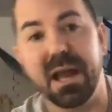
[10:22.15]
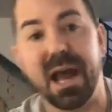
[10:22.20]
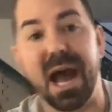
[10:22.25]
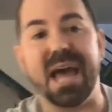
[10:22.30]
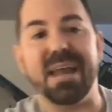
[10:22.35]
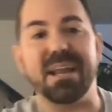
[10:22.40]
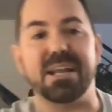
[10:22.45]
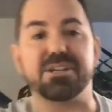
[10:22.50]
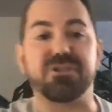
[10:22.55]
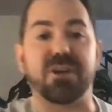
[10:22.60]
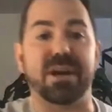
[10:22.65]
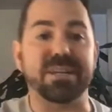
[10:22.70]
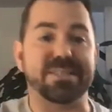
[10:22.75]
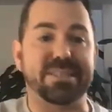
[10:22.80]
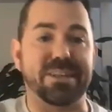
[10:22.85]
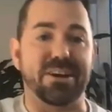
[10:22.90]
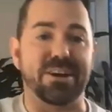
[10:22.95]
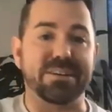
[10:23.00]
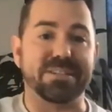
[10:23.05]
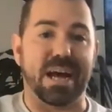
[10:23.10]
I had a
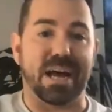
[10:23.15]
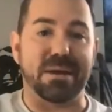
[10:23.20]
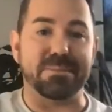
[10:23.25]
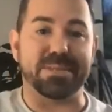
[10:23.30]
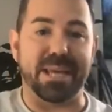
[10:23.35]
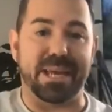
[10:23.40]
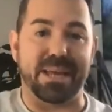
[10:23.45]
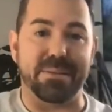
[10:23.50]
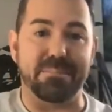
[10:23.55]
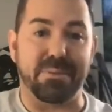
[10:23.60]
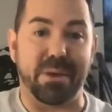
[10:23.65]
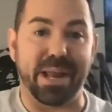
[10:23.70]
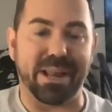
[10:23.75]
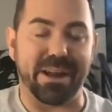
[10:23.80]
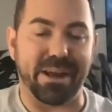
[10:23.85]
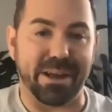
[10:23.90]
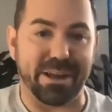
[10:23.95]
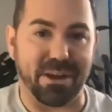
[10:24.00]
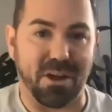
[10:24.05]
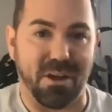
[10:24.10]
triceratops head
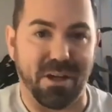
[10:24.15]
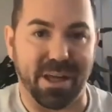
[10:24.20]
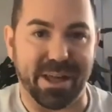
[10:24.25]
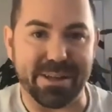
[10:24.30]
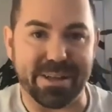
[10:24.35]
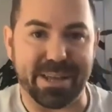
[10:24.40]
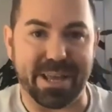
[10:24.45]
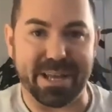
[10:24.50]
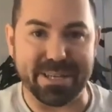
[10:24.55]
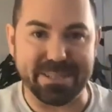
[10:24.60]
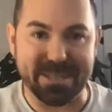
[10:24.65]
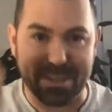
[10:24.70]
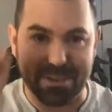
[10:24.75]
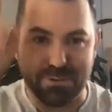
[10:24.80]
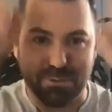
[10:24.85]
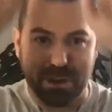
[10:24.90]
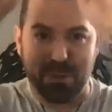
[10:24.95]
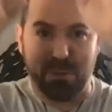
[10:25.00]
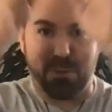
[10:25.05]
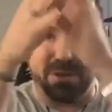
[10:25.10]
brain, I call it, okay, because the
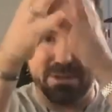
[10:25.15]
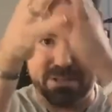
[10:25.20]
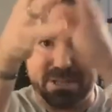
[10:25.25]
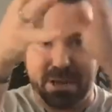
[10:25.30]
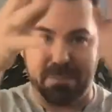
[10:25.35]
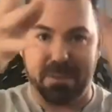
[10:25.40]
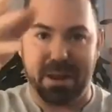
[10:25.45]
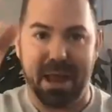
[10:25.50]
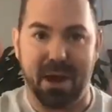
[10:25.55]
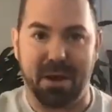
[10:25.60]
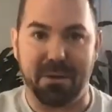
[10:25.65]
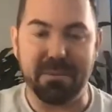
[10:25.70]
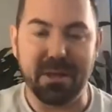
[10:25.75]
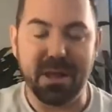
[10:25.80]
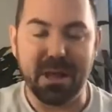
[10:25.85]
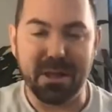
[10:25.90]
3 horns coming out.